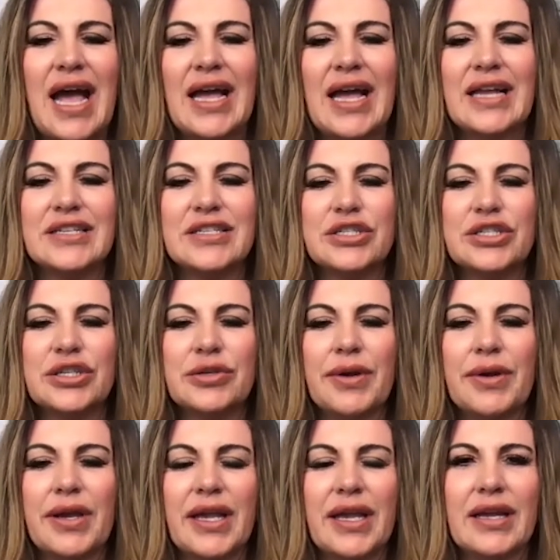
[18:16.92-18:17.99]
not
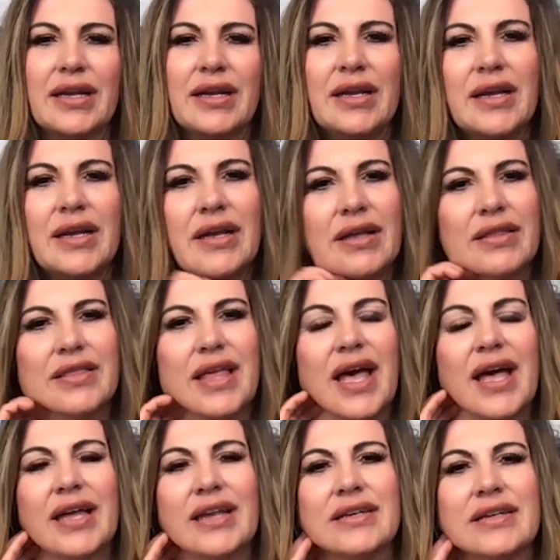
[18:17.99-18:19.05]
doing
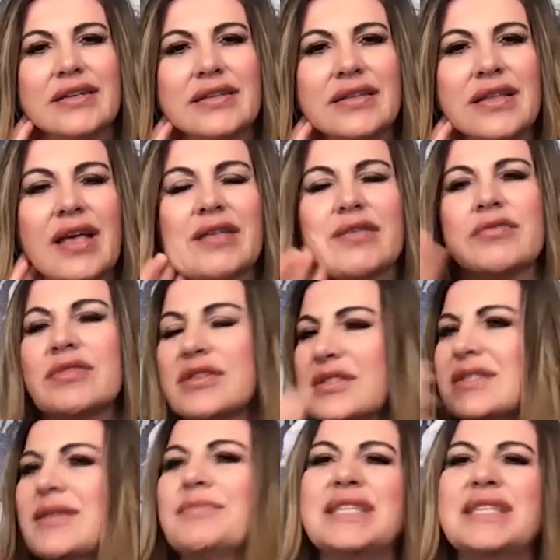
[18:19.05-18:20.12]
that, like,
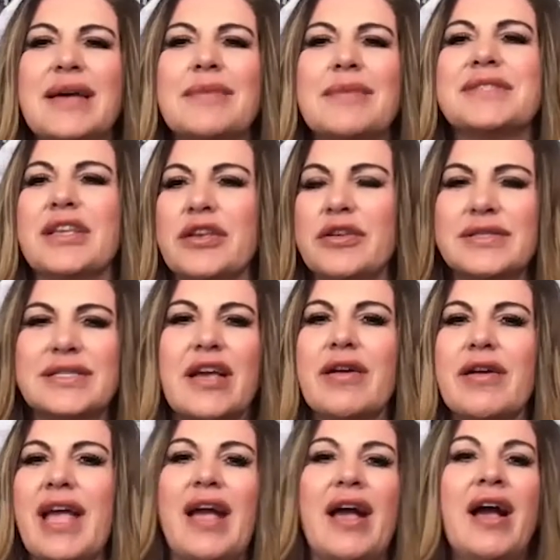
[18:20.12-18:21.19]
some tips that you'd
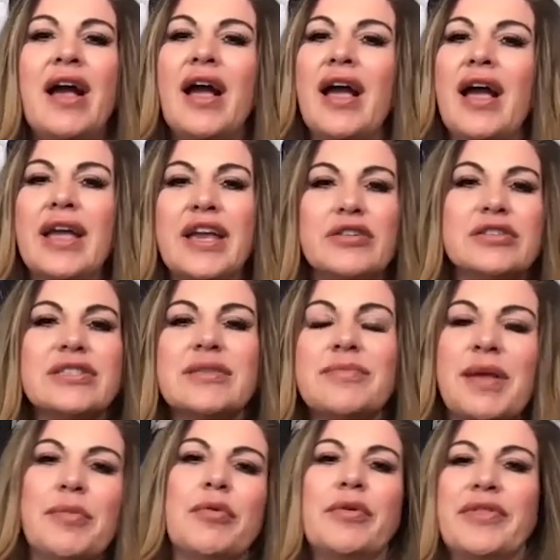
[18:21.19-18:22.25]
say okay here's
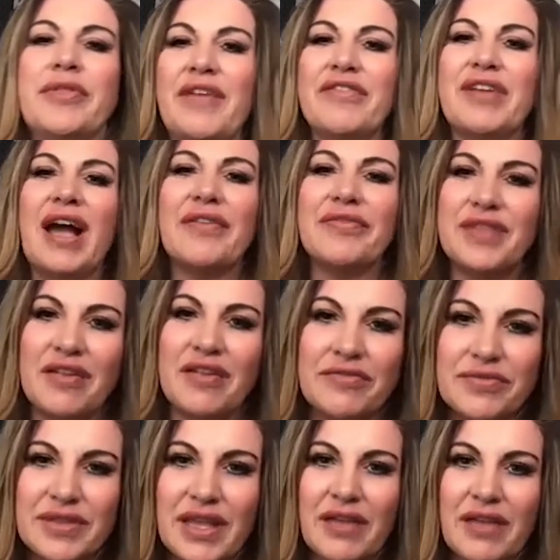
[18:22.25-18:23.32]
the people when they've got
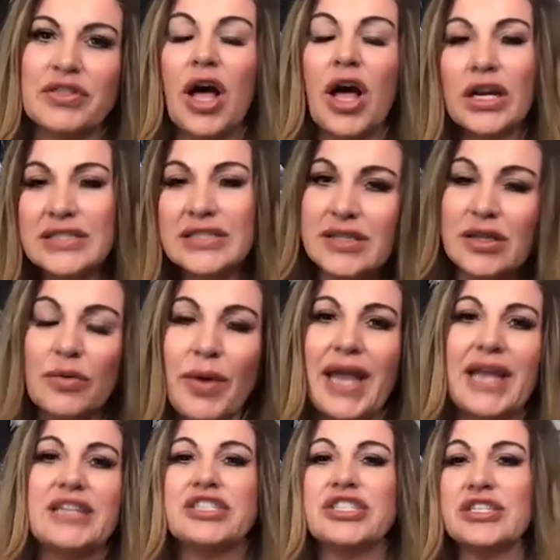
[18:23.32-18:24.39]
they've they've lost the
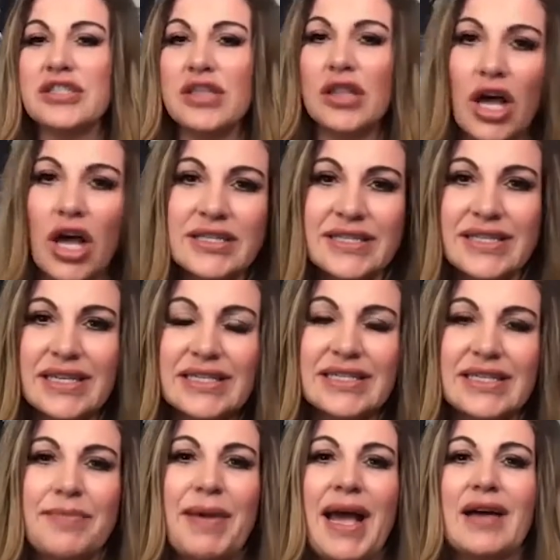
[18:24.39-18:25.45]
weight she's lost
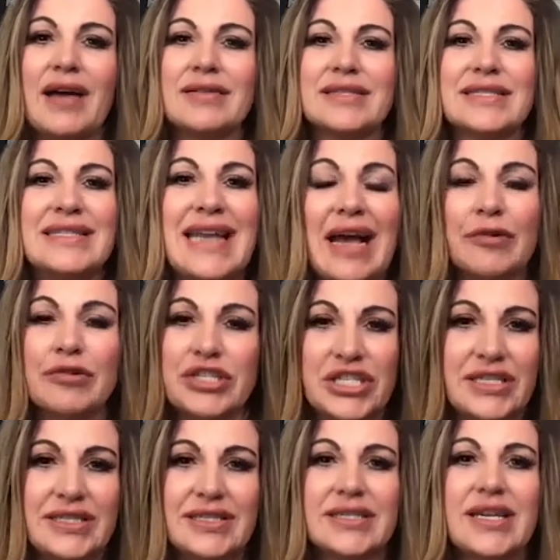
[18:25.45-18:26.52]
60 pounds now
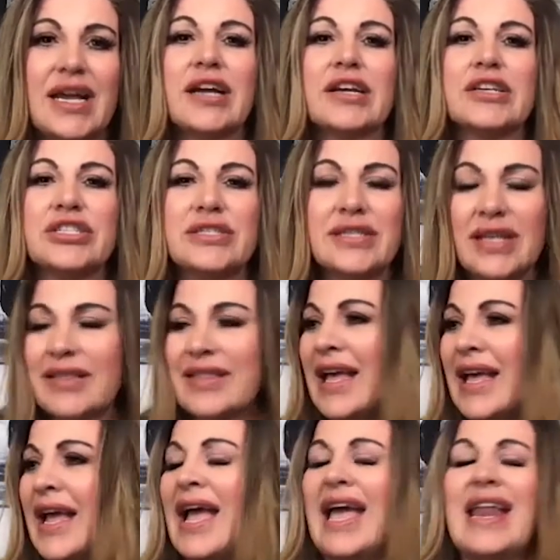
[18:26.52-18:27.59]
she's stuck she's
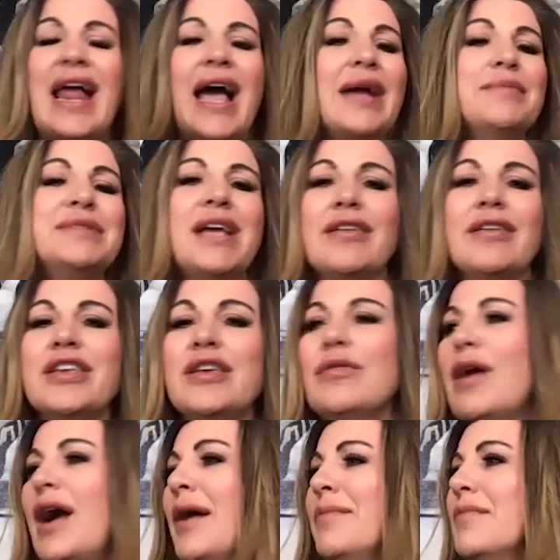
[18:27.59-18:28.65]
and i'm telling
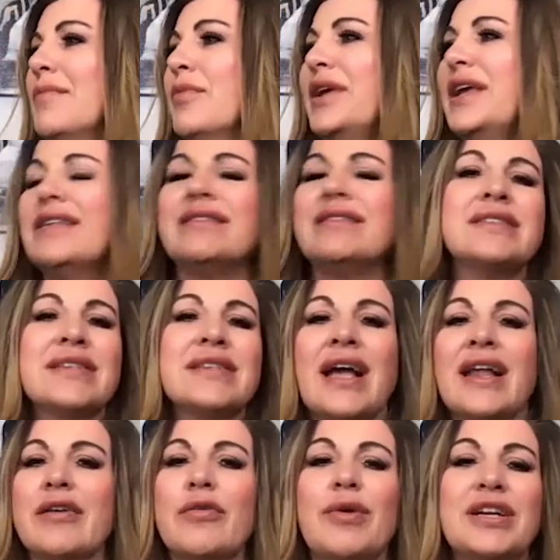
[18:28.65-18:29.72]
you i'm we get this
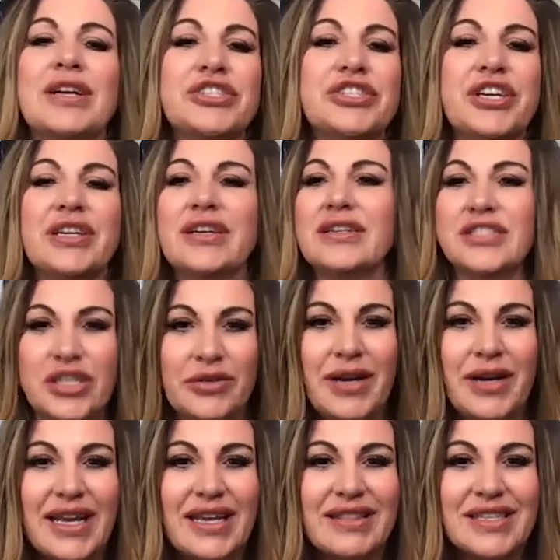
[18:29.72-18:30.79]
kind of question do you
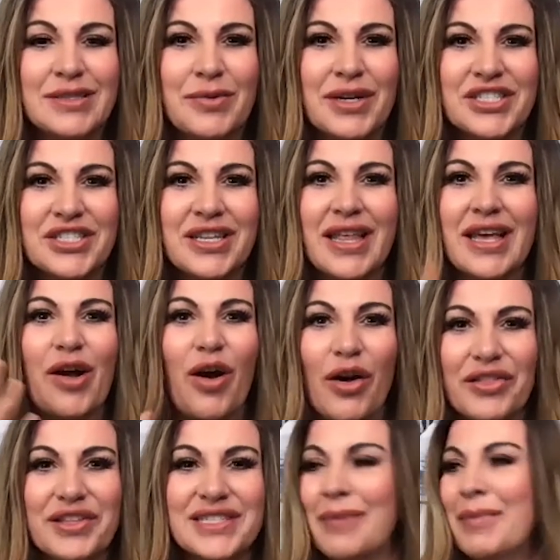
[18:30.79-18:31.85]
not get this question like
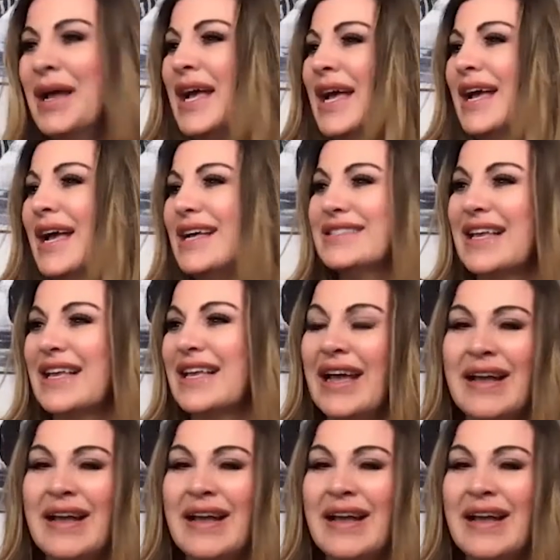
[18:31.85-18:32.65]
all the Every time day. It's